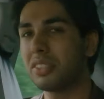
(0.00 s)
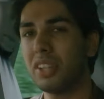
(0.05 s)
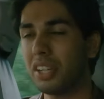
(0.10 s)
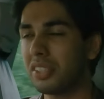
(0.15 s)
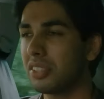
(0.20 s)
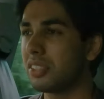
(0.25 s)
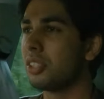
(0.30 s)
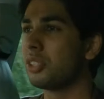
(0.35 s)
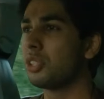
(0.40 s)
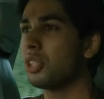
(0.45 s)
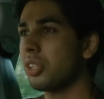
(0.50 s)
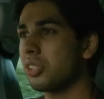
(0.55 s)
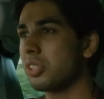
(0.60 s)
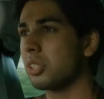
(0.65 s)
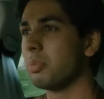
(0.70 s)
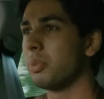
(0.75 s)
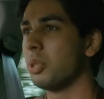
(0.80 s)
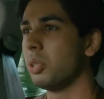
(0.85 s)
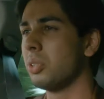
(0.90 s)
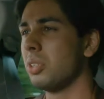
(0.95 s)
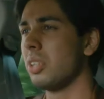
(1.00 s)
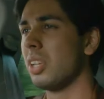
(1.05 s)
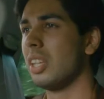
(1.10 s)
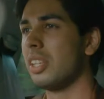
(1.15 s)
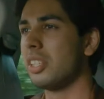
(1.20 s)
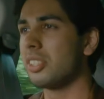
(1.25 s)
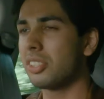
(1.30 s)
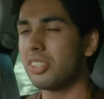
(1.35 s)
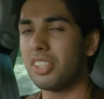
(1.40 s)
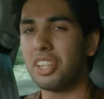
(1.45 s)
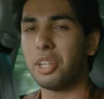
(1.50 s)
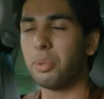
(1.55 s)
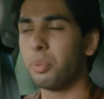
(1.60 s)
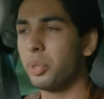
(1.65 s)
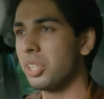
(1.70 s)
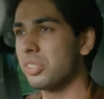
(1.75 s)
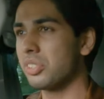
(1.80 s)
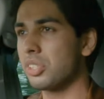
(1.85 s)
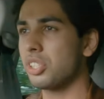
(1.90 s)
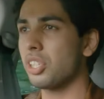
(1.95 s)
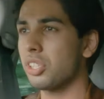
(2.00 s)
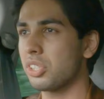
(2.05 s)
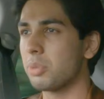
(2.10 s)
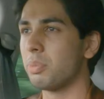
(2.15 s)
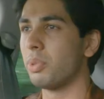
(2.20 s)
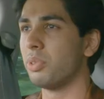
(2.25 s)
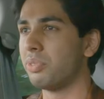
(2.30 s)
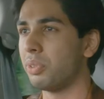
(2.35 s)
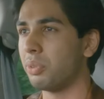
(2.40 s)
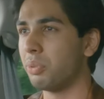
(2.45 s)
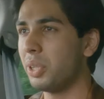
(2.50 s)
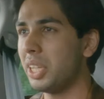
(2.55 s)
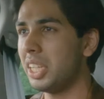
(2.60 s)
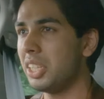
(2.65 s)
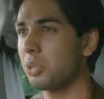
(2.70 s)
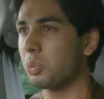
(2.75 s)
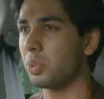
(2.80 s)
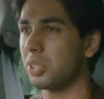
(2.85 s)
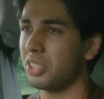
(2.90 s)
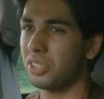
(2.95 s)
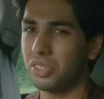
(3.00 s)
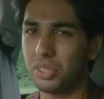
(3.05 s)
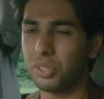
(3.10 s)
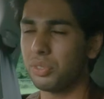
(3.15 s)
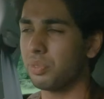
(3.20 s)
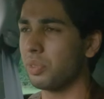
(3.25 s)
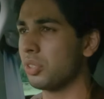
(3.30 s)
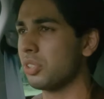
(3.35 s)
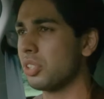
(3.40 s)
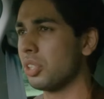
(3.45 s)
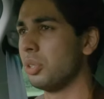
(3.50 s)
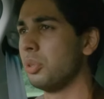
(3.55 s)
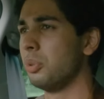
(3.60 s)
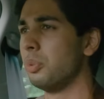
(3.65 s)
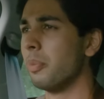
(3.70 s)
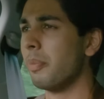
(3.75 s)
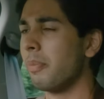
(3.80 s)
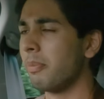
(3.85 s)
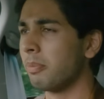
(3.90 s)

nice and adjustable. Steering wheel's adjustable for reach, which is useful too.